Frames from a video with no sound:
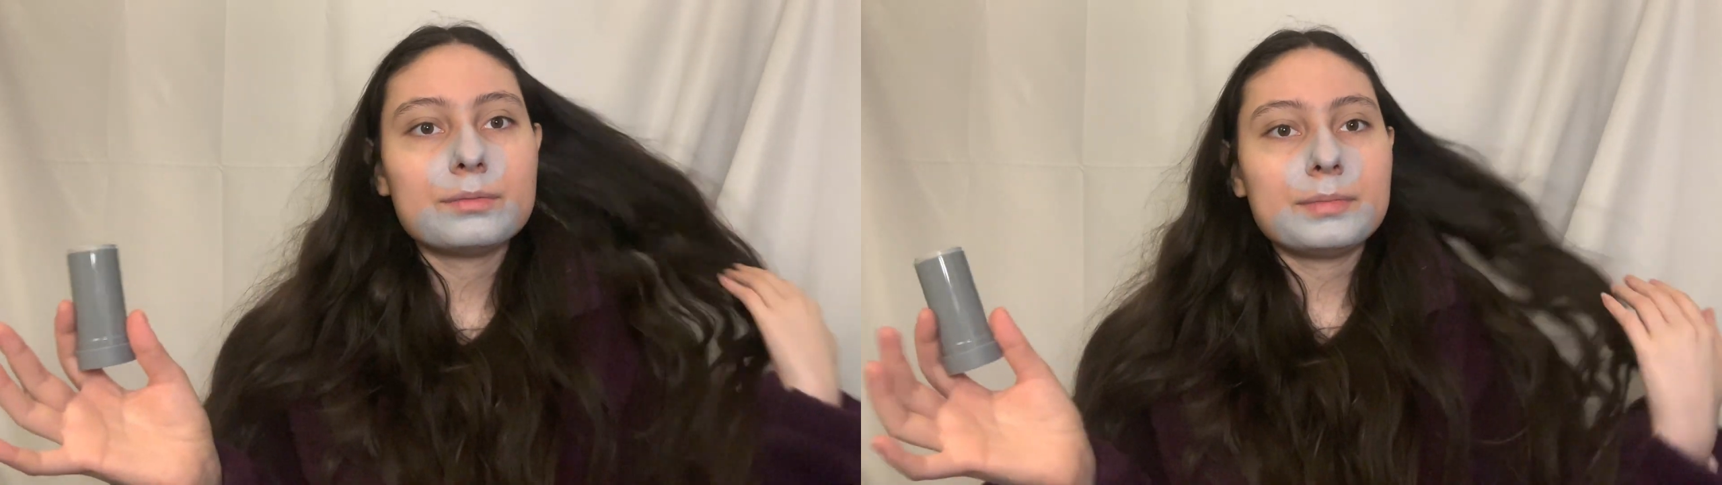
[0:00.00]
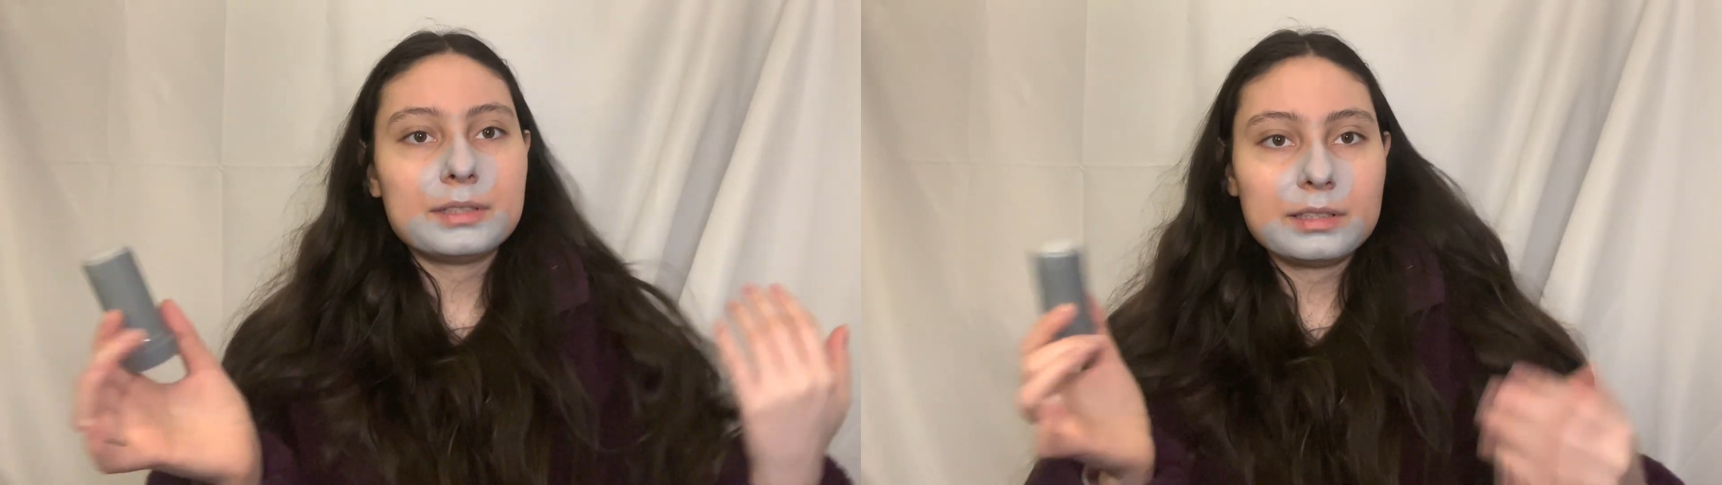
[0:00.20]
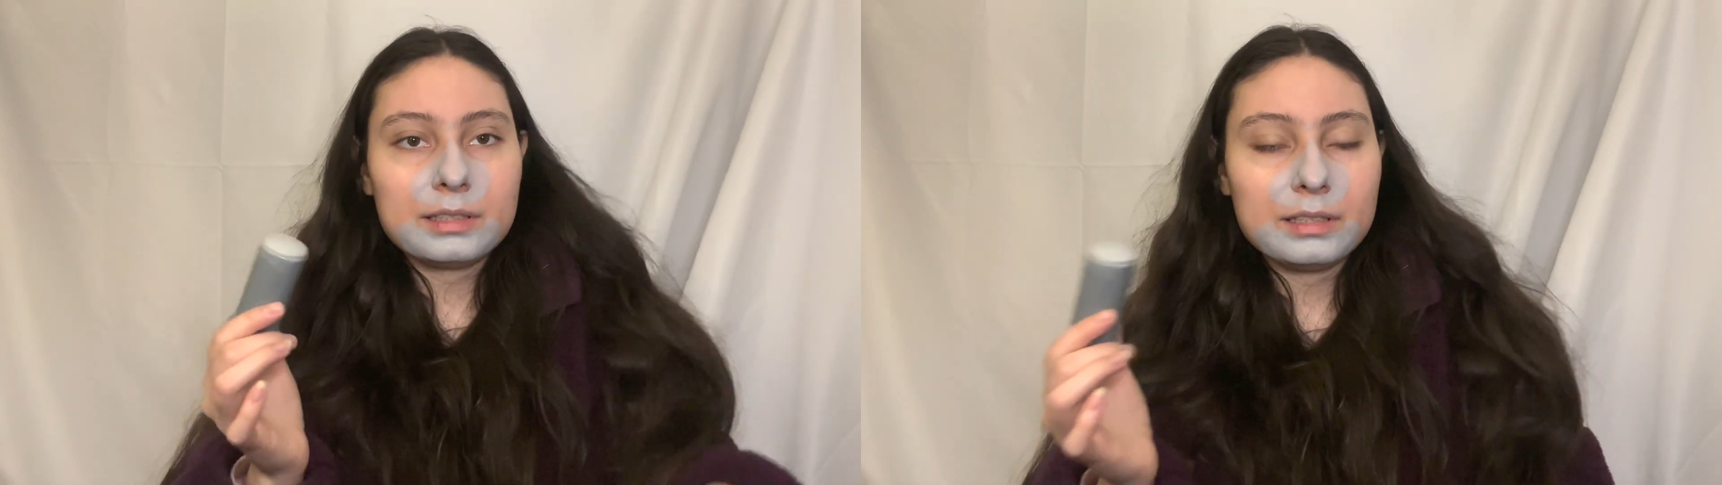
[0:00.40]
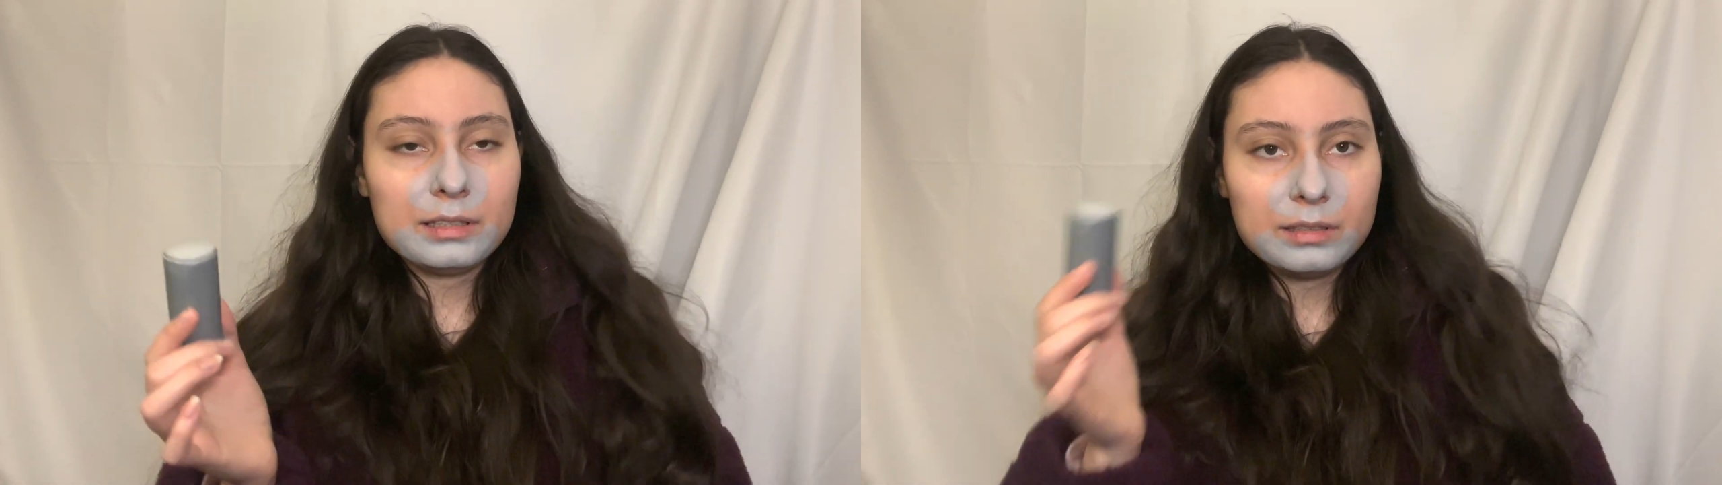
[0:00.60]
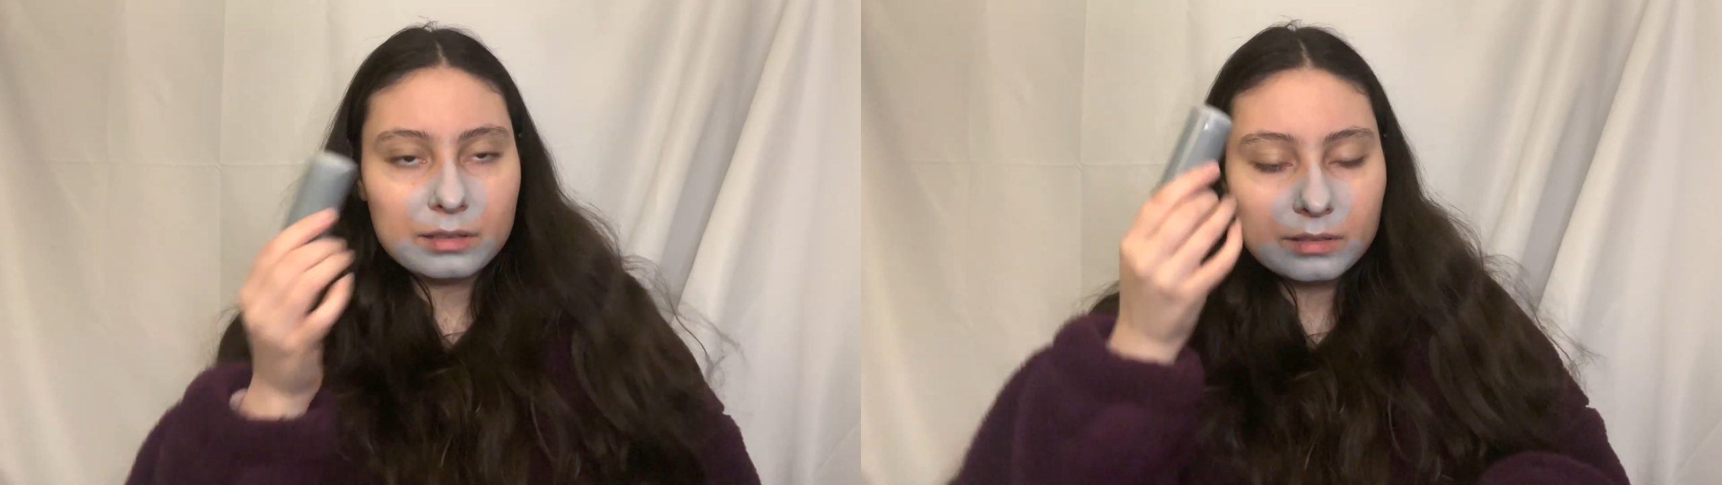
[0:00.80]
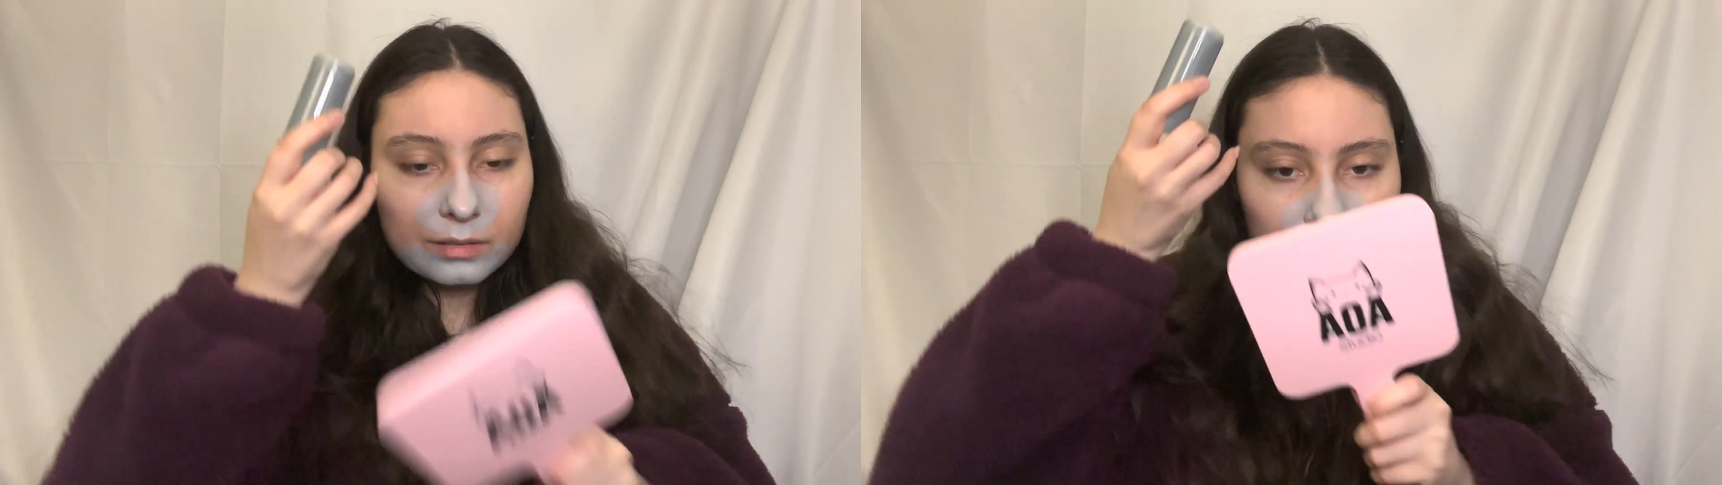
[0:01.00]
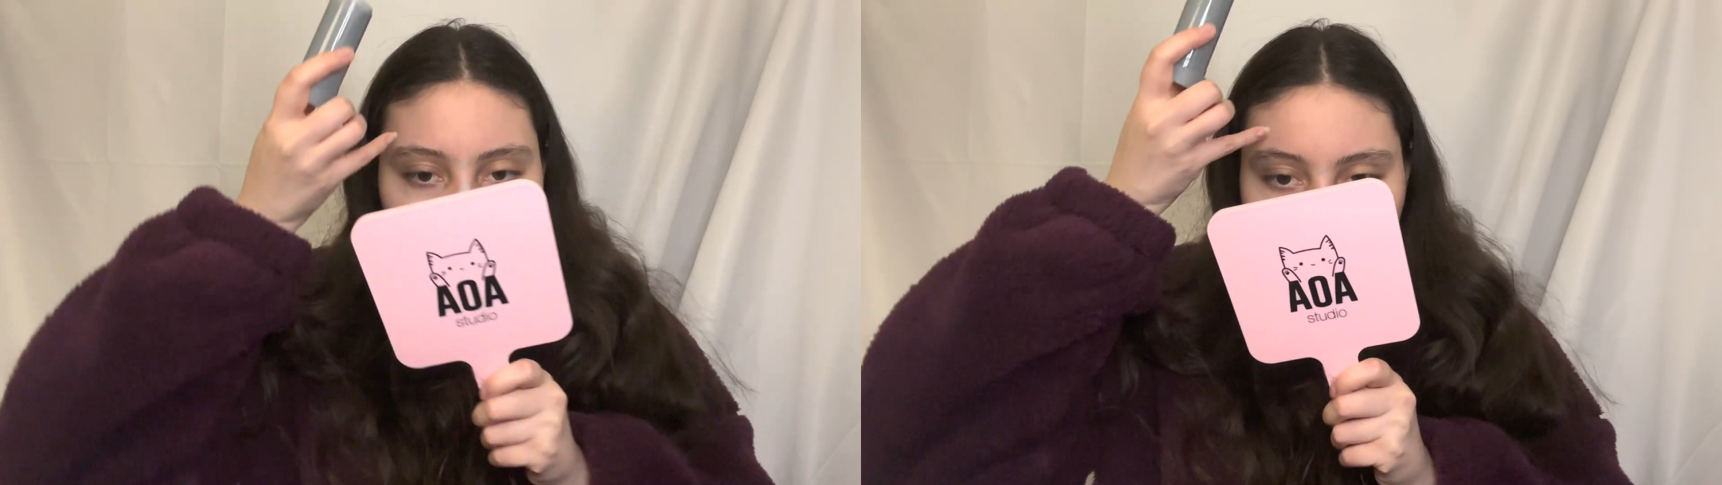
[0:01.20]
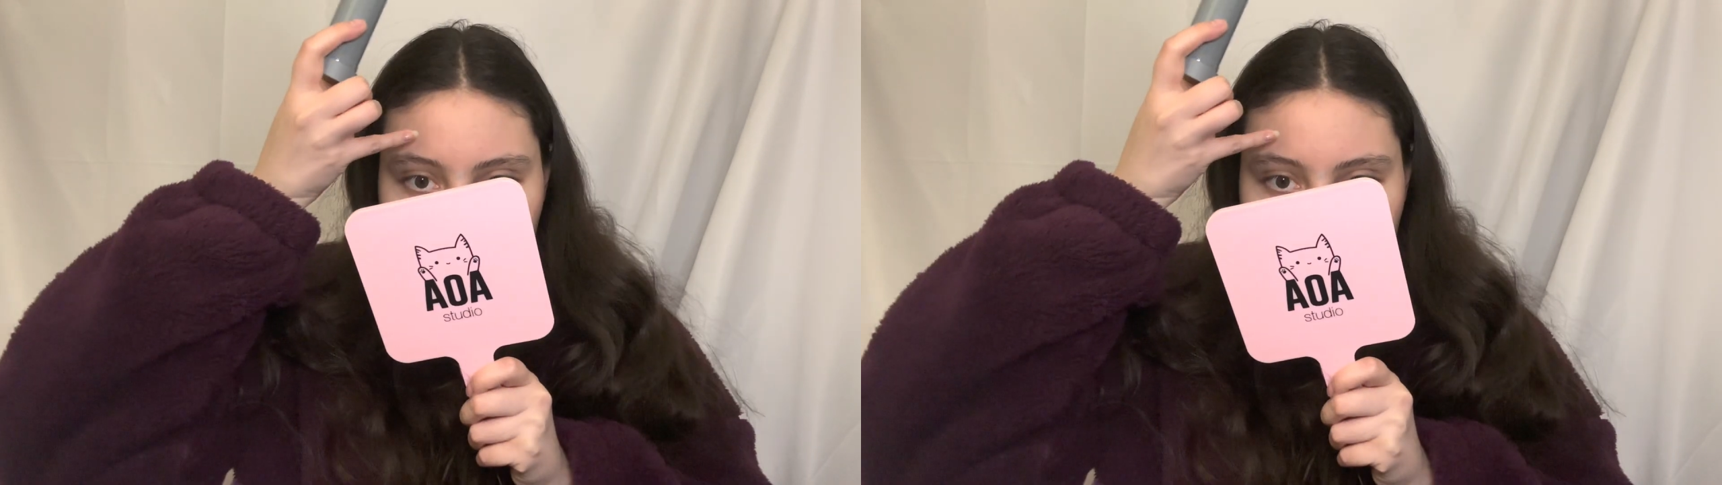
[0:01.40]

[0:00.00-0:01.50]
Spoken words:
basically, where